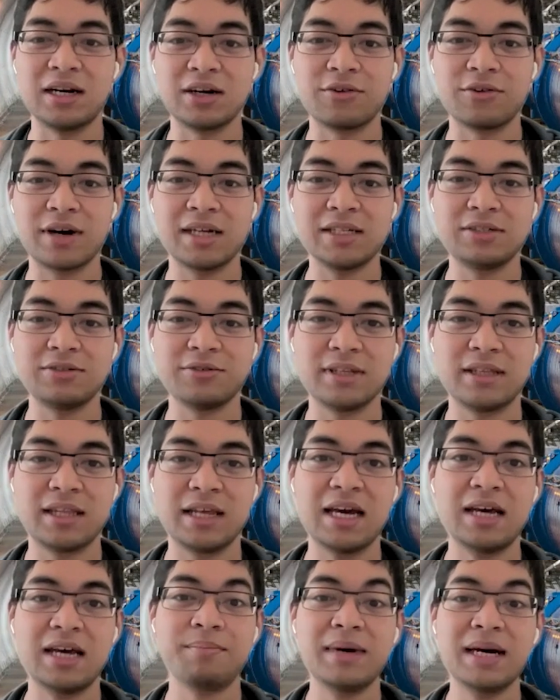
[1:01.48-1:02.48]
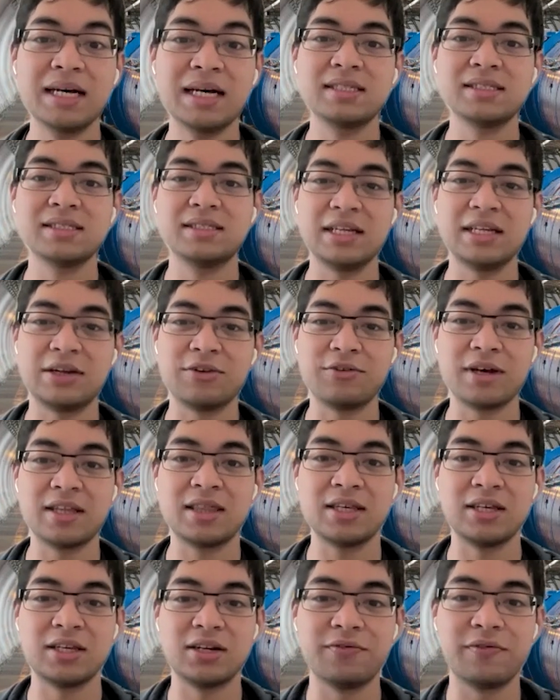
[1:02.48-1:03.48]
undergraduate and master's degree at
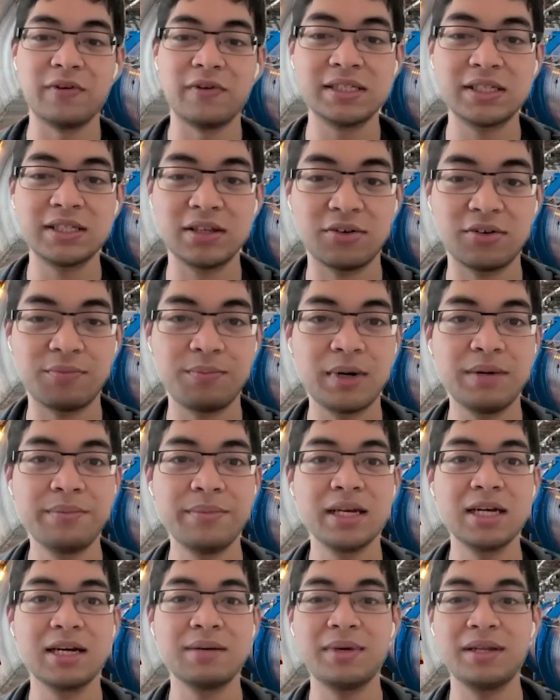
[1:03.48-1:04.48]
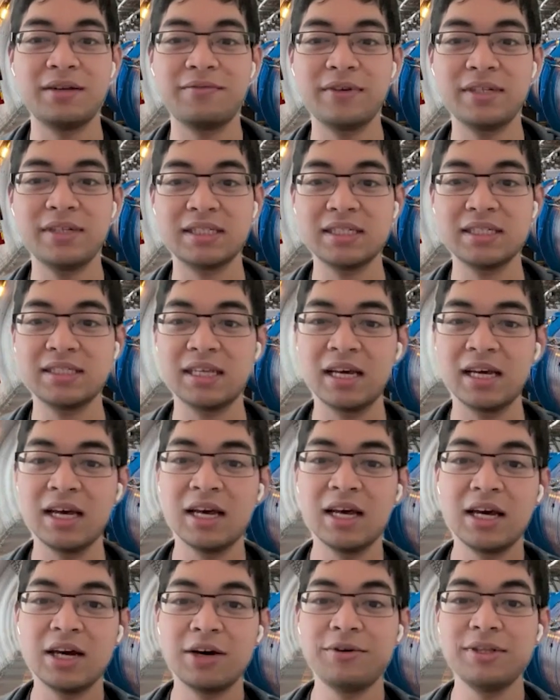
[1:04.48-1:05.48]
the University of Birmingham in physics
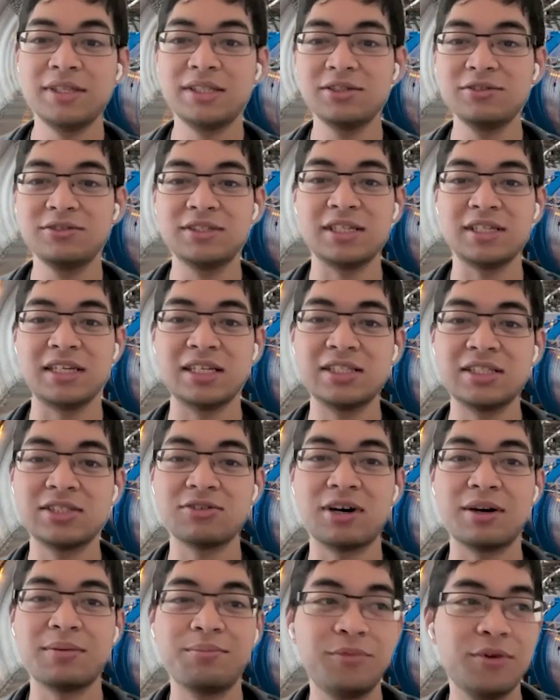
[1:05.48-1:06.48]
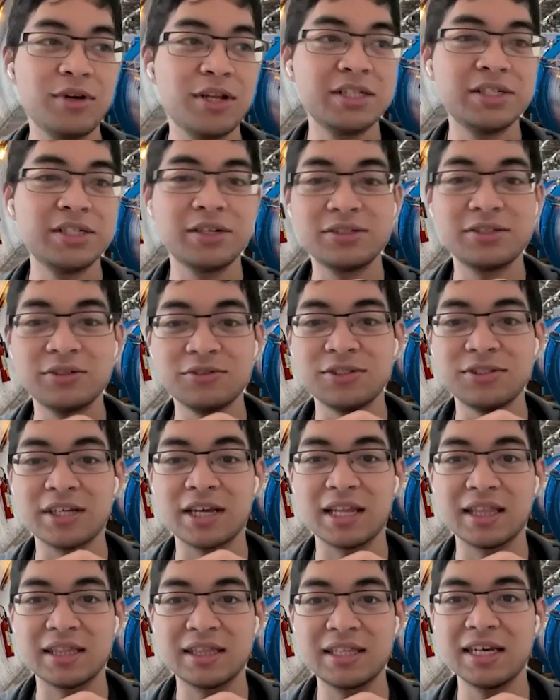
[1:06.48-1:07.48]
with Susie. So I'm pretty sure Susie
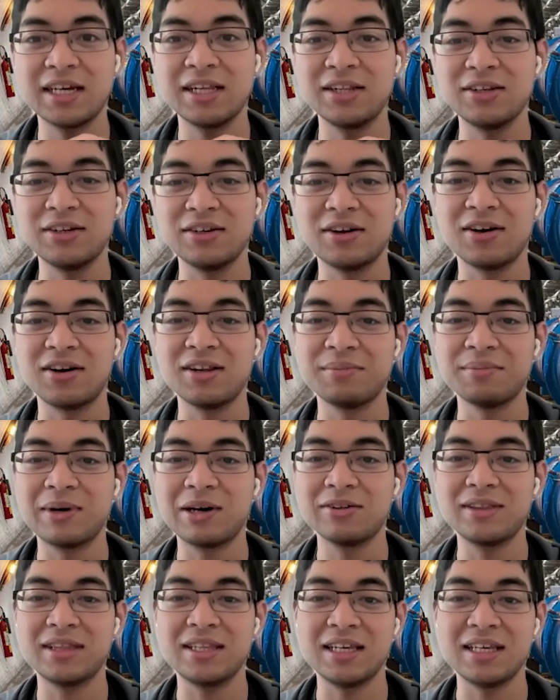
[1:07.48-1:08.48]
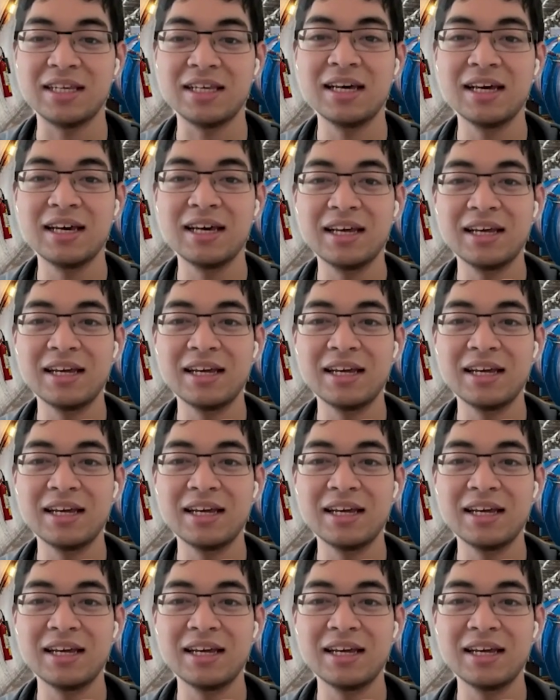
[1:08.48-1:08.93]
can tell you all about the